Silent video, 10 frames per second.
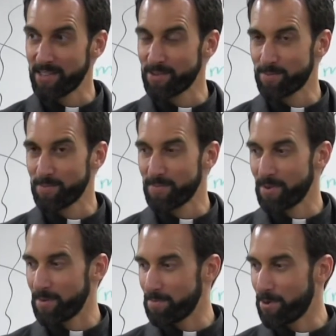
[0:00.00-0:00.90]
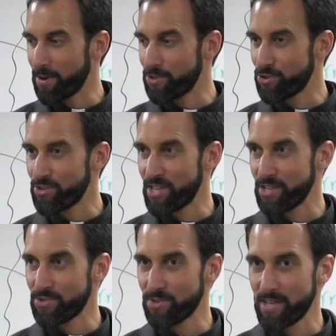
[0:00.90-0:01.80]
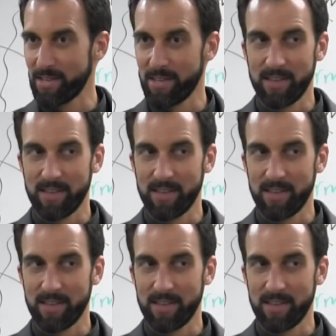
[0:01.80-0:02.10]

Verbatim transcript: this part of the church history,